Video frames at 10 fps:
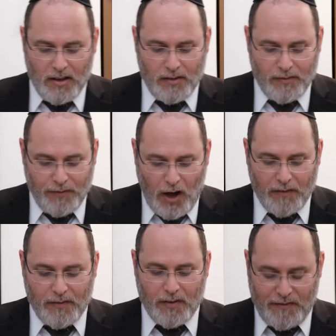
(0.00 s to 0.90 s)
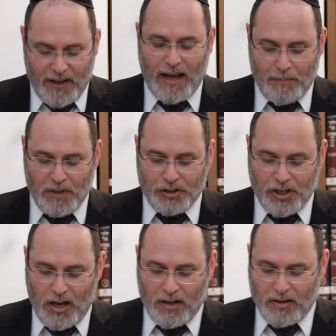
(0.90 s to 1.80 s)
vav
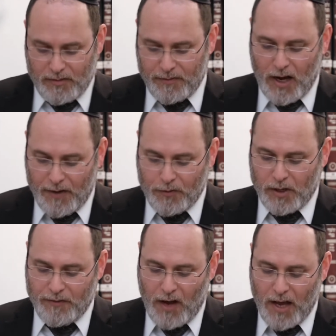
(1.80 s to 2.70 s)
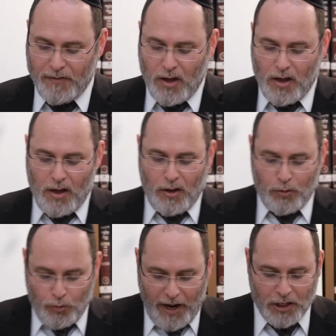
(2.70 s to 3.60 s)
v'chamisha, 5, 25,
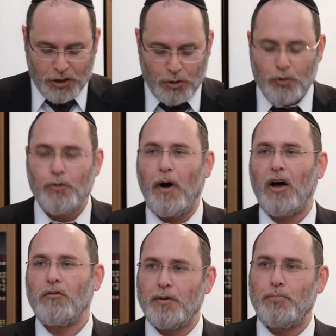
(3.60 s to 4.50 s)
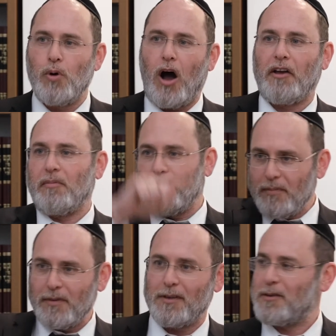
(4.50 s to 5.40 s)
reish ribu ayin,
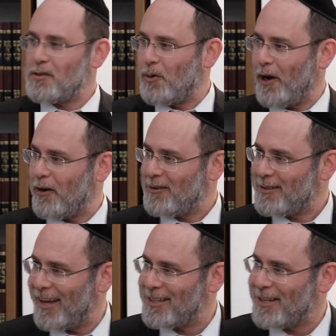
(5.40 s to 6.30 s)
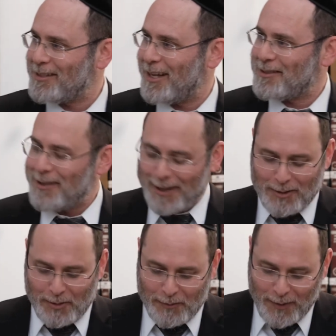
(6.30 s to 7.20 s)
squared. Okay, so that's the
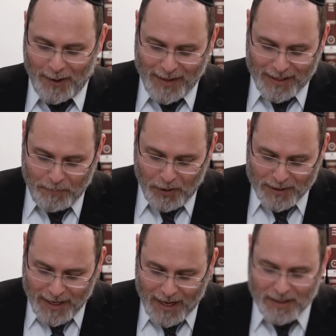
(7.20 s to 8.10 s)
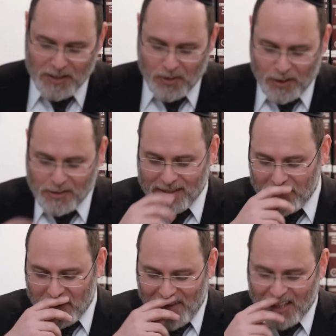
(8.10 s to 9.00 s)
25. And then he pointed out that it's also the
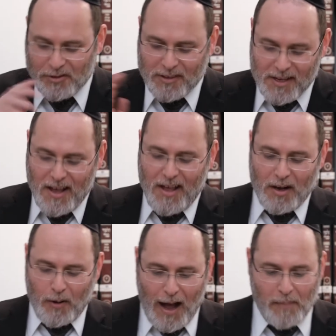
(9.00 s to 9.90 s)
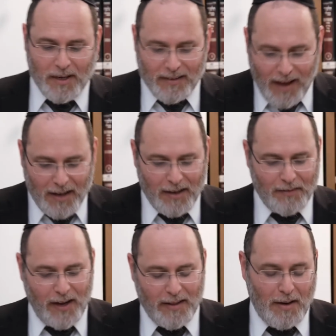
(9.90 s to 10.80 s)
same gematria as Ko'ama Katana.
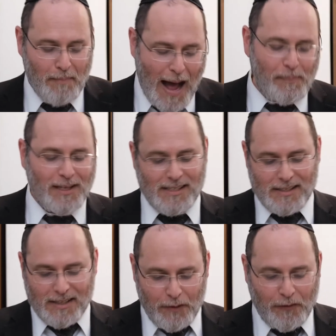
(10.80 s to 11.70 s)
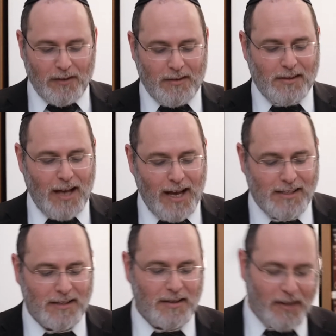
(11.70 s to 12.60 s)
Fine. Then a Mapitz is a different size,
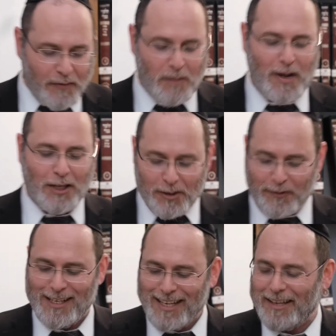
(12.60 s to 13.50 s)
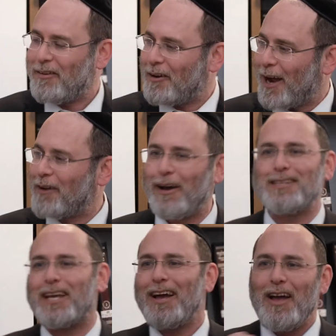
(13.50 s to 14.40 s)
it's a different gematria. Fine. So right away,
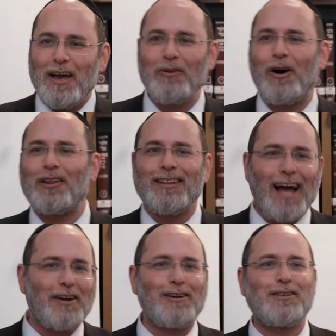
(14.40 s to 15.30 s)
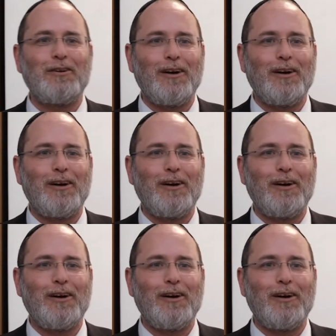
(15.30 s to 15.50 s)
he's like, in all the letters and